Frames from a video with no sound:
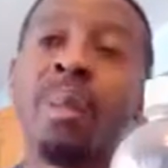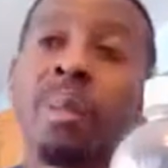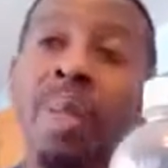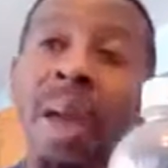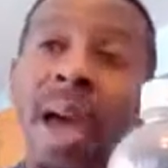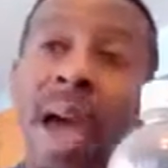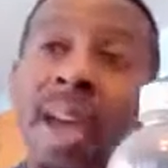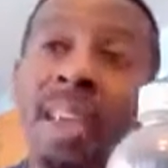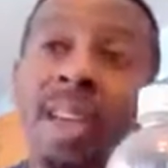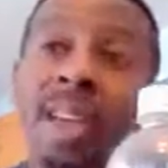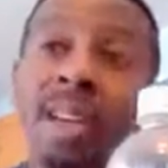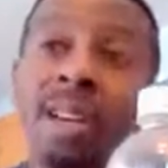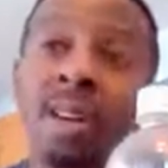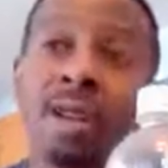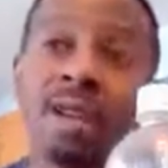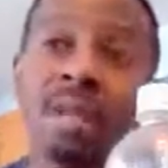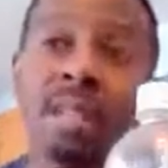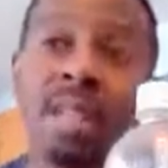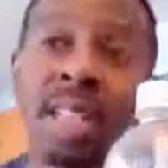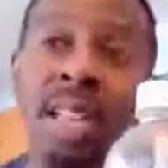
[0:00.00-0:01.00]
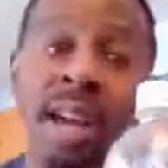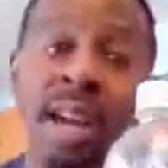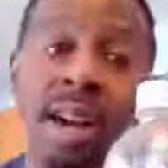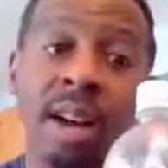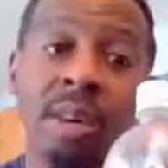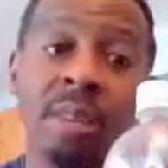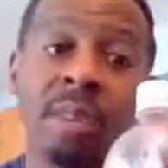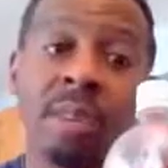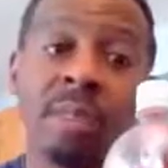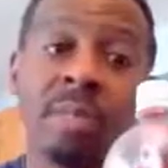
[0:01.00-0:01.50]
The packet goes
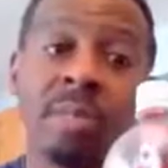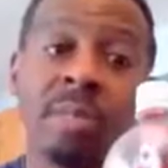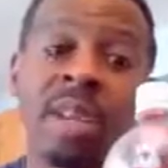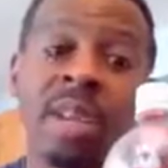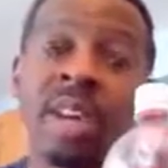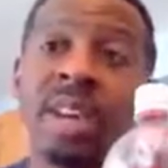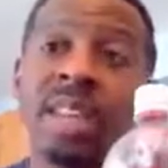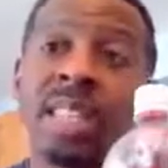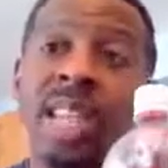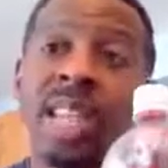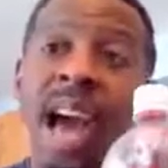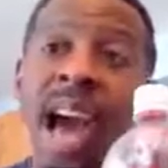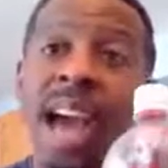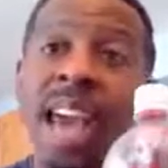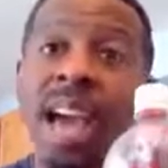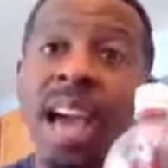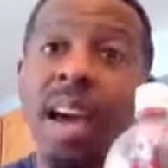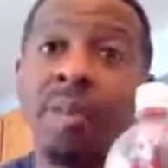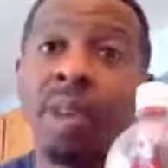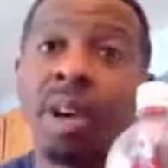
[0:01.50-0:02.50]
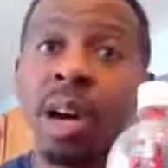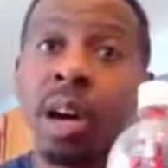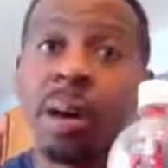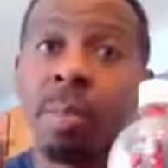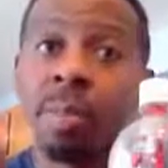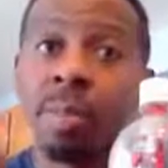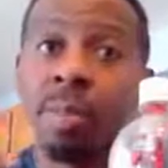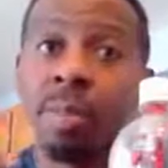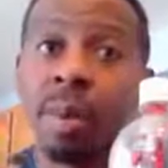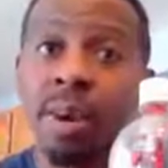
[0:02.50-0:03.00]
down because I have
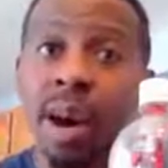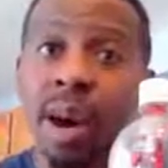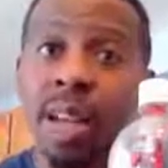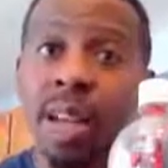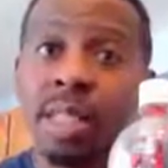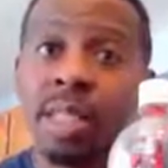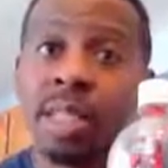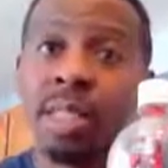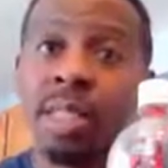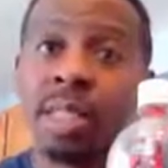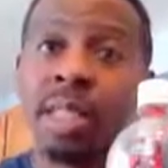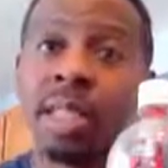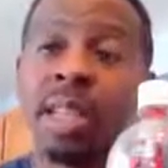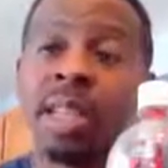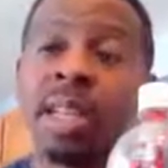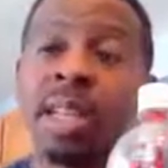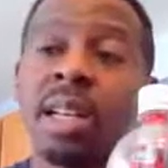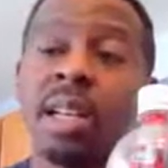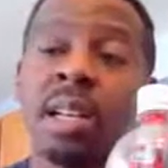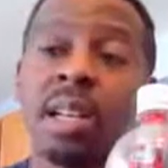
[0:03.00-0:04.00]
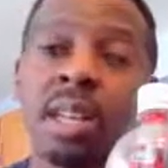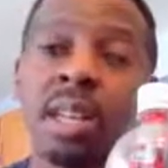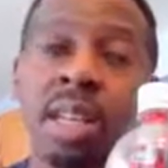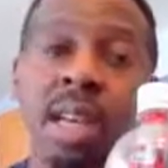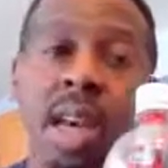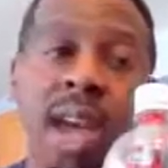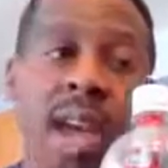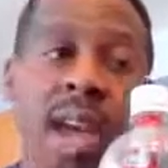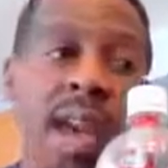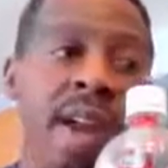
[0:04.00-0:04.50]
compressed
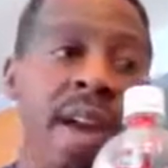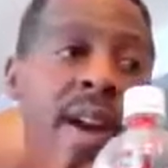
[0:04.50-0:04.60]
the